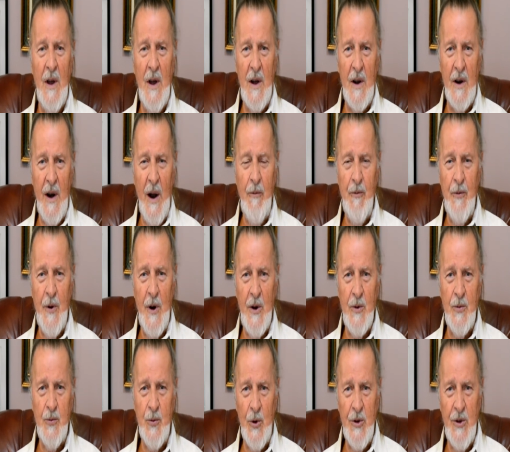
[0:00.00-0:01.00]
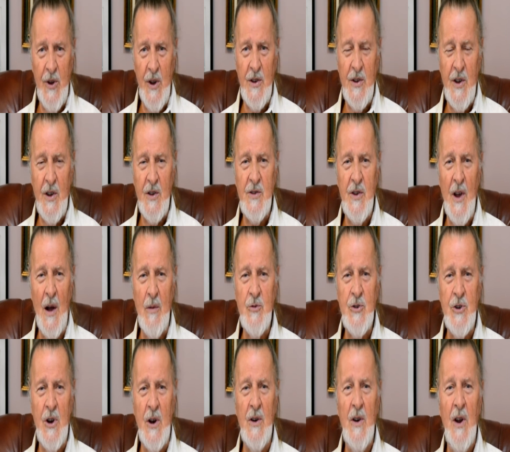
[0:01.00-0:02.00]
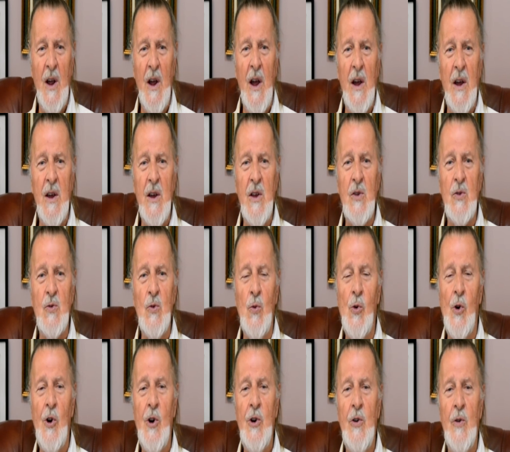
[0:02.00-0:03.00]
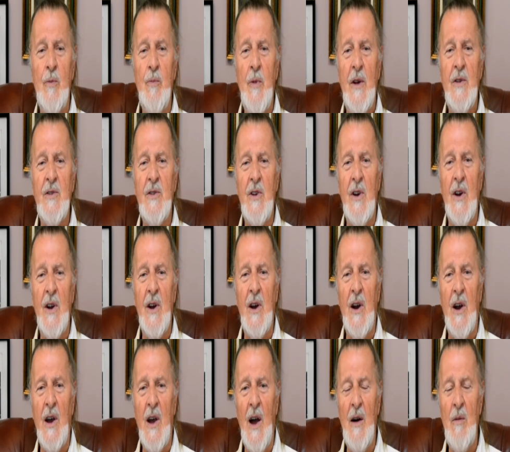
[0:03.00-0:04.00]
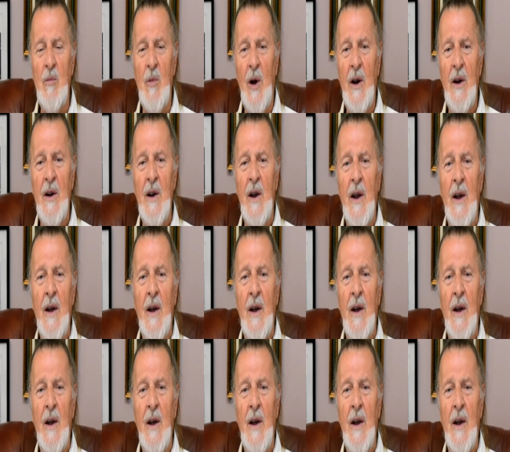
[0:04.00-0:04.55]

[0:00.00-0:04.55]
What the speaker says: reference for this assumption is the work of Master Nakayama